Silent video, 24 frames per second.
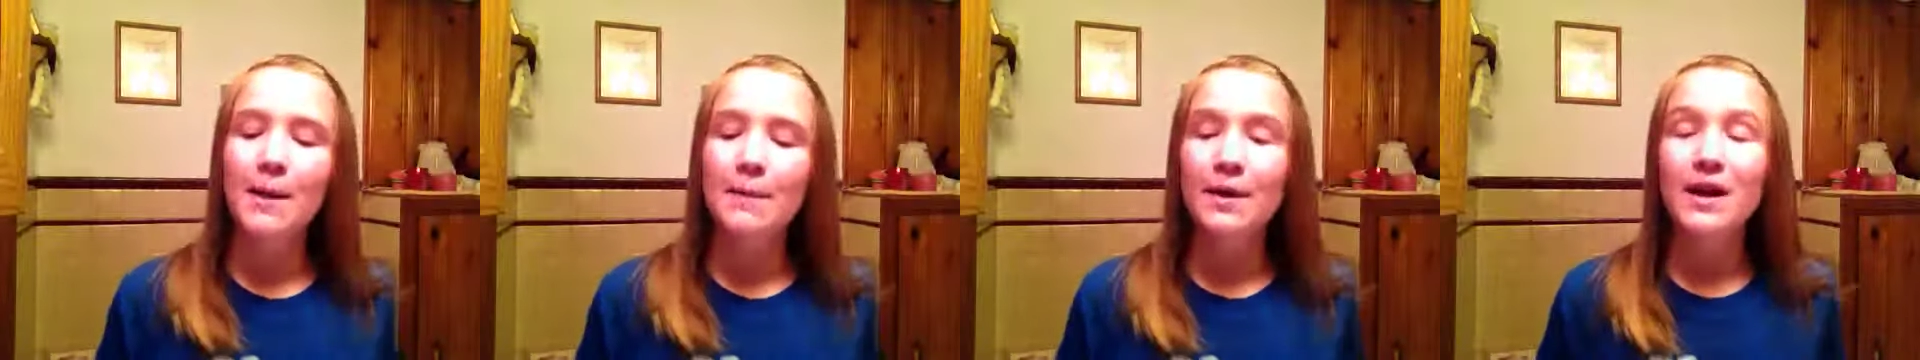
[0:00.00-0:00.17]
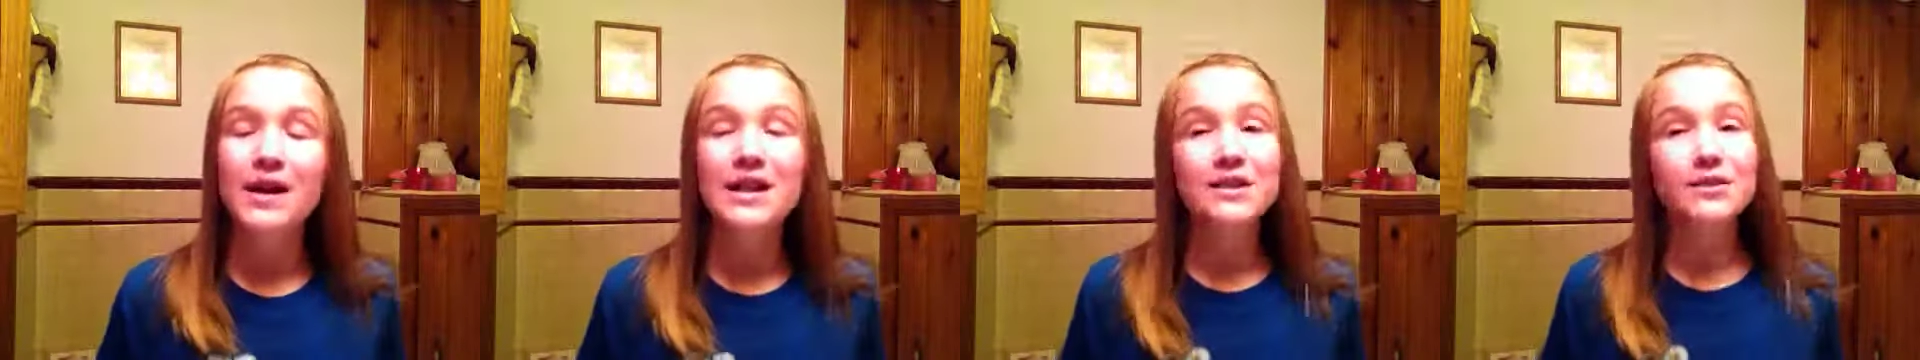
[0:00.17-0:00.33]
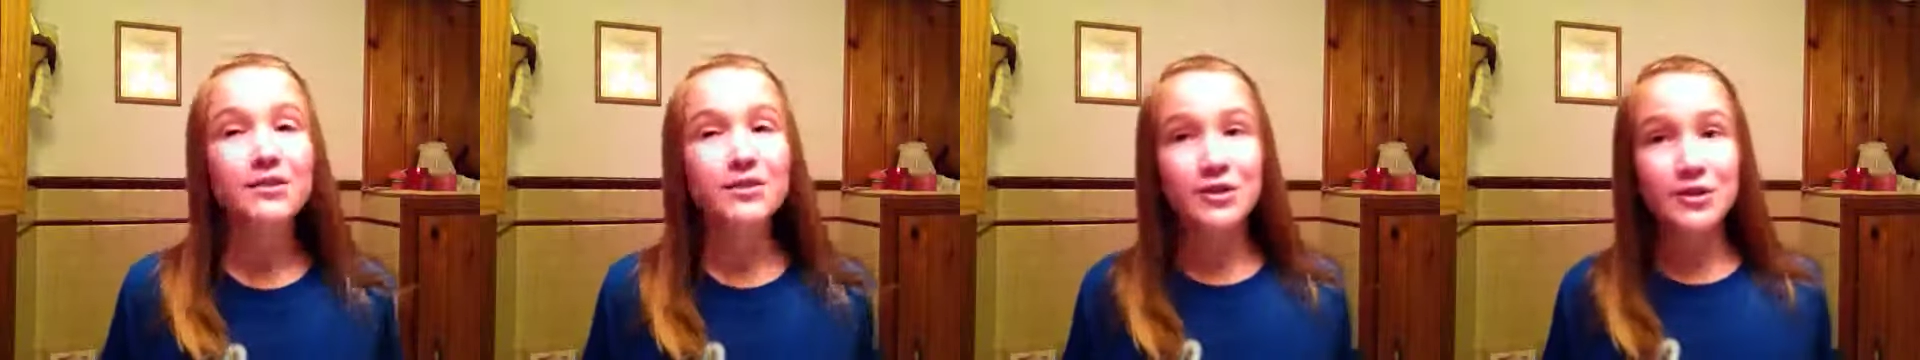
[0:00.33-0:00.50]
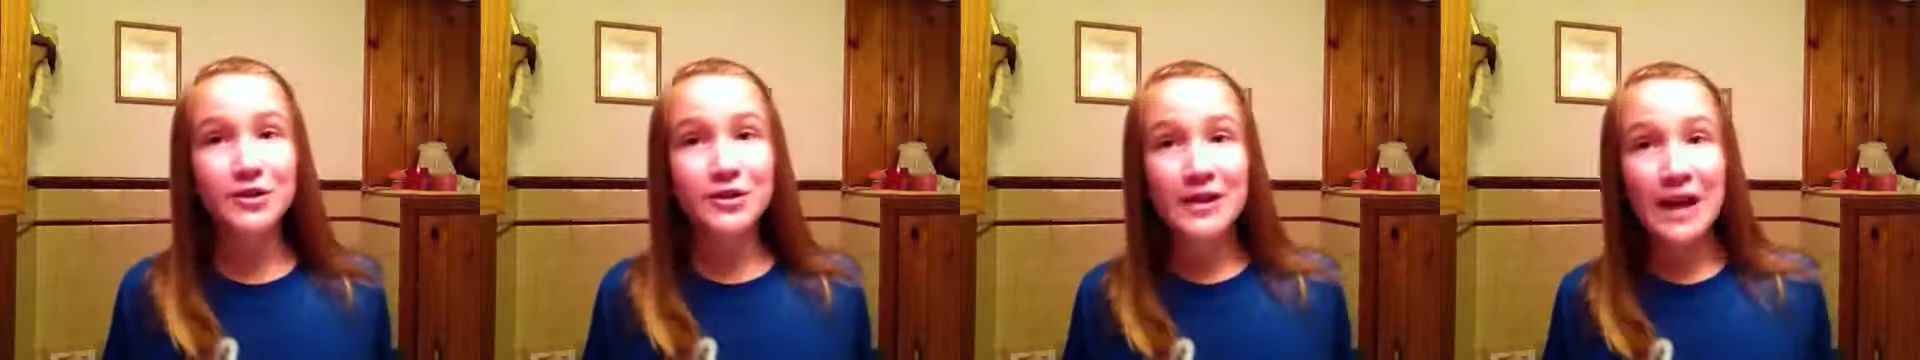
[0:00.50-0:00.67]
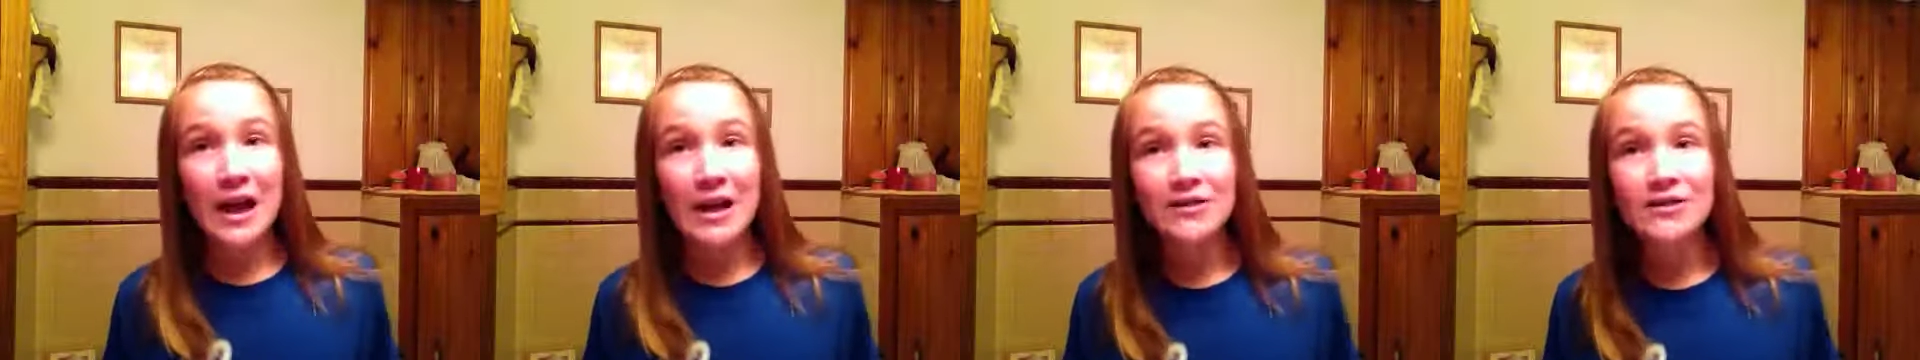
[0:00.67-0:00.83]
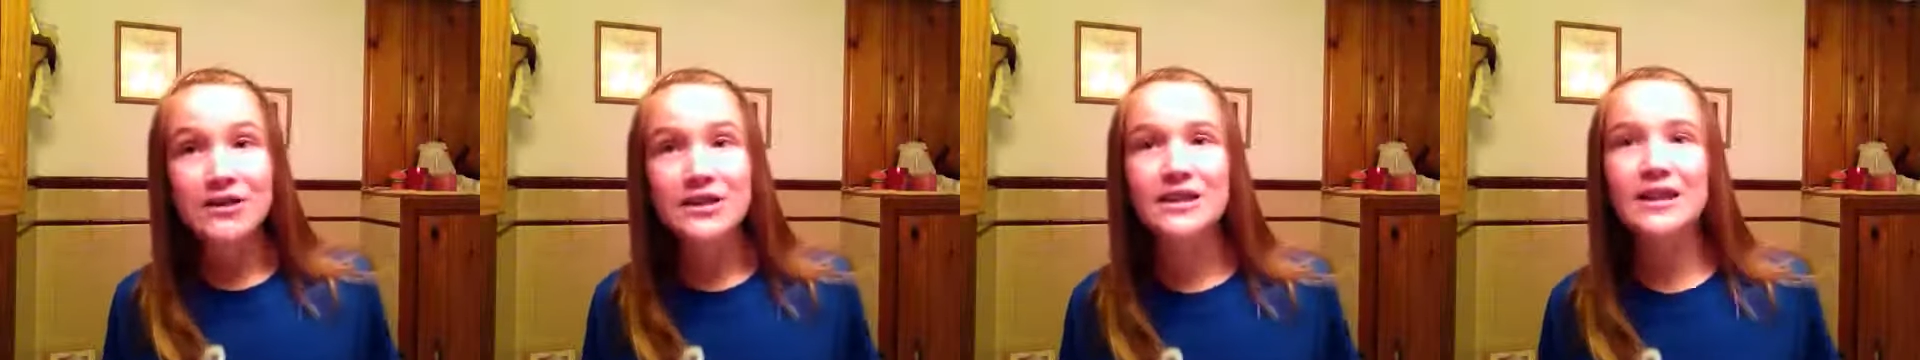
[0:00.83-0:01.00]
but I just want to
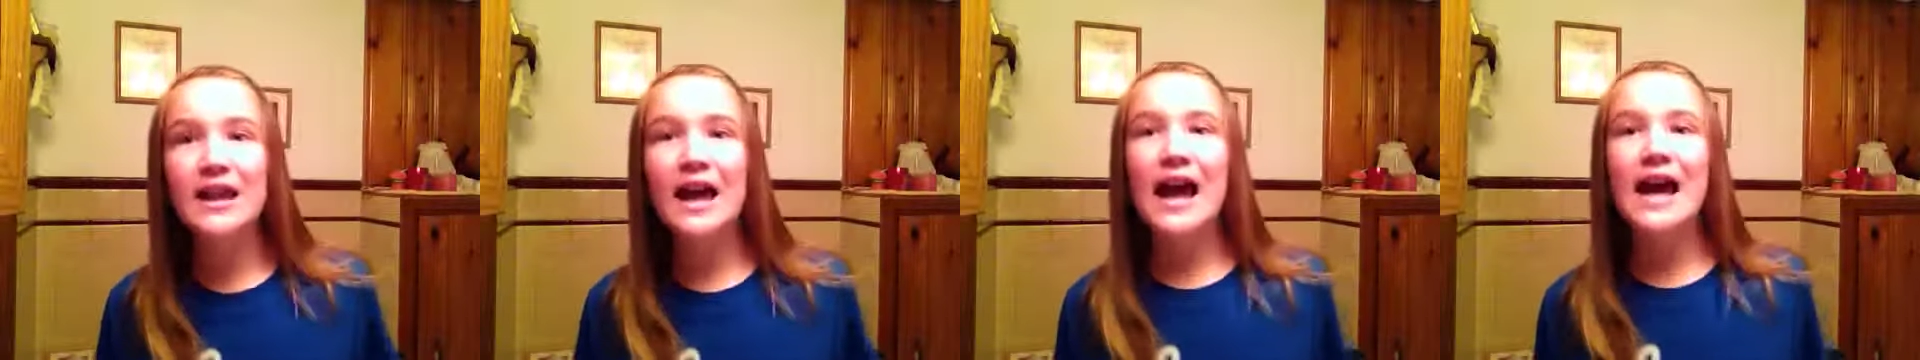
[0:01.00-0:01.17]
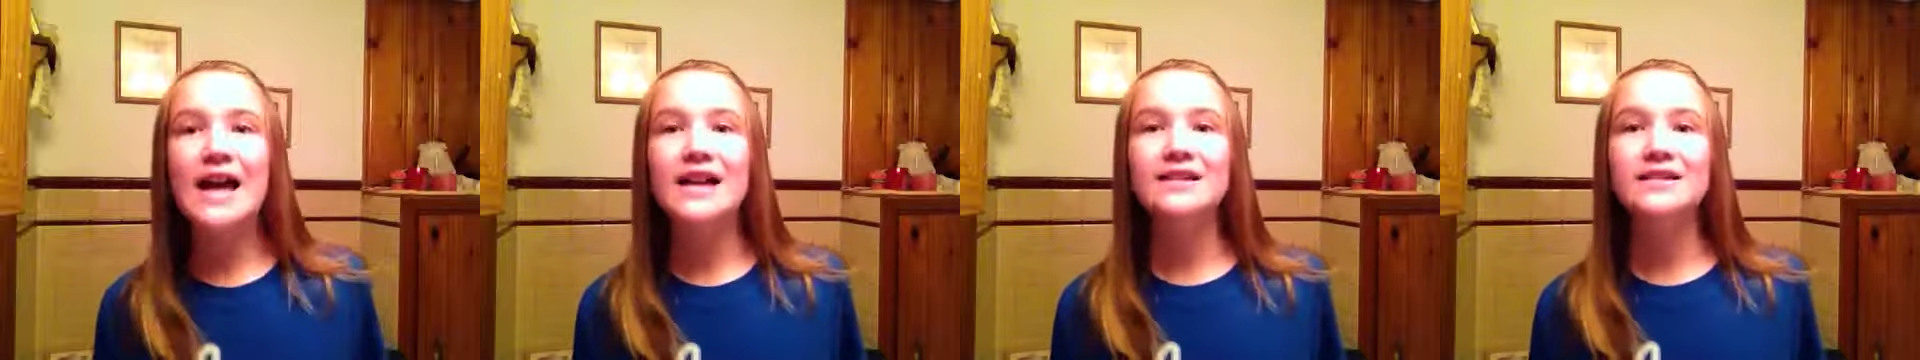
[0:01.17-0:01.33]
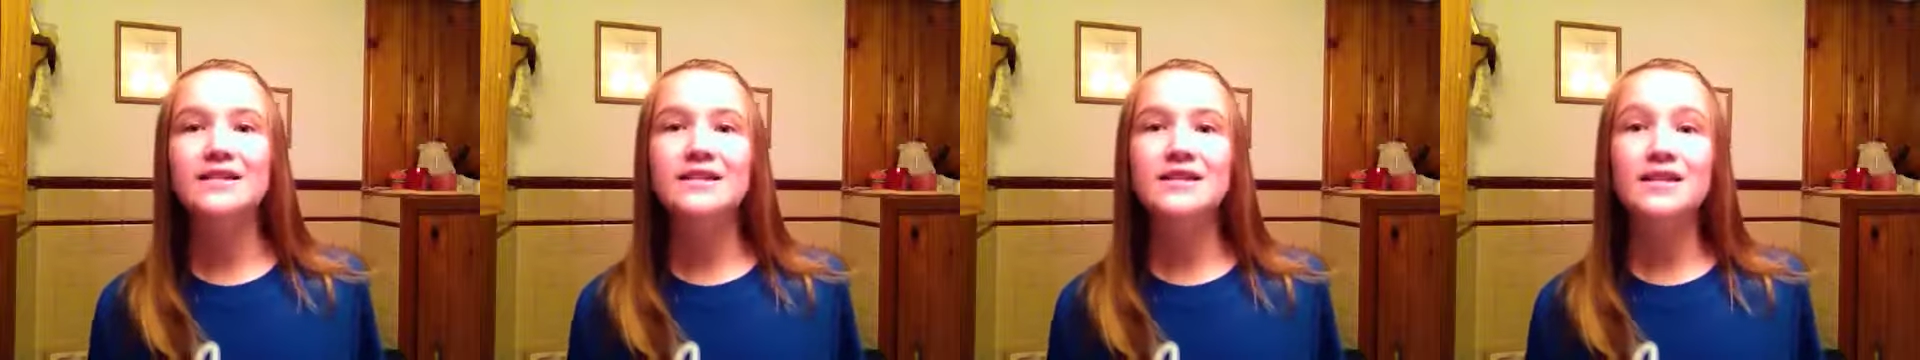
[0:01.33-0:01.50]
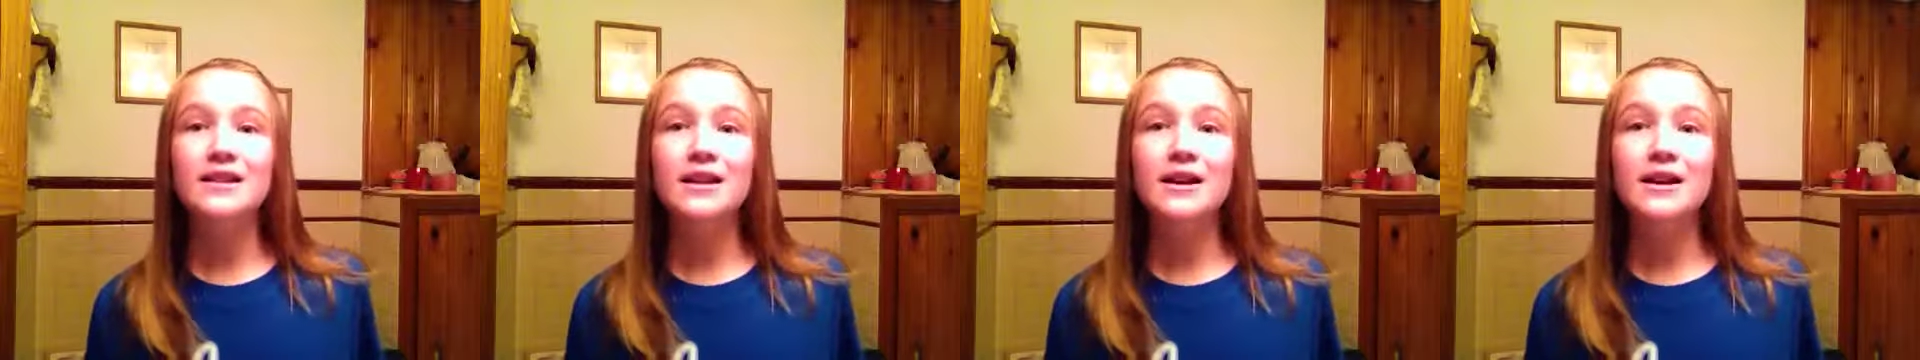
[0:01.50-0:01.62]
announce that